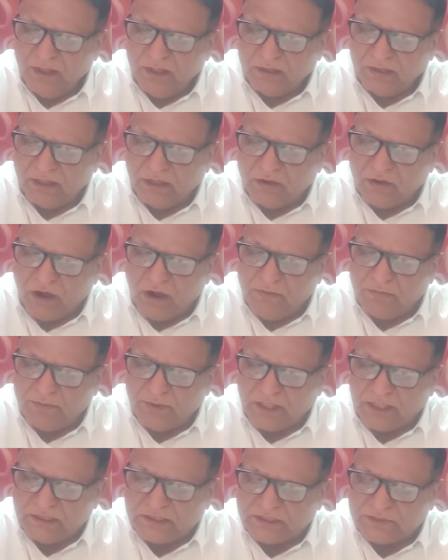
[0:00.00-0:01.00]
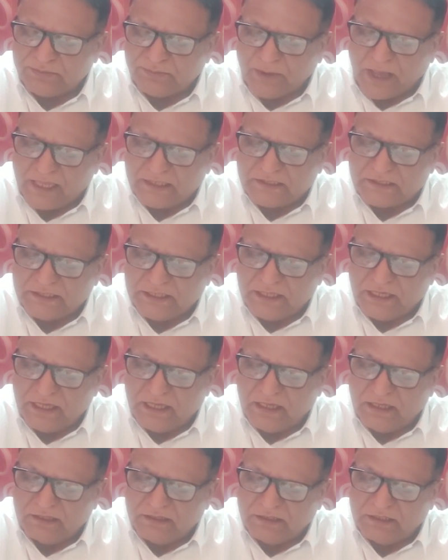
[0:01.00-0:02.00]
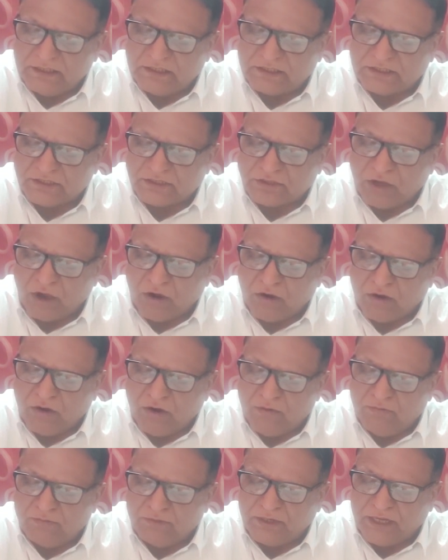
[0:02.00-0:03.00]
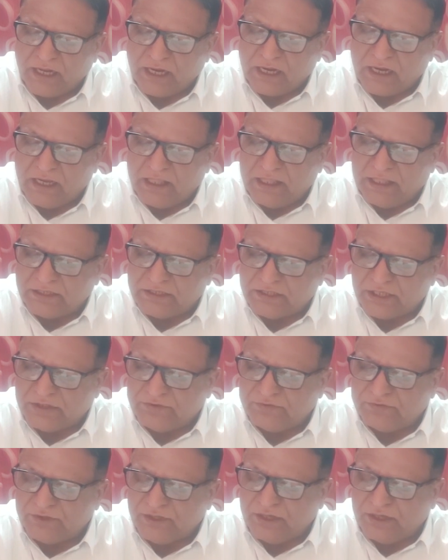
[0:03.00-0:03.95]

The conference passed the Stockholm Declaration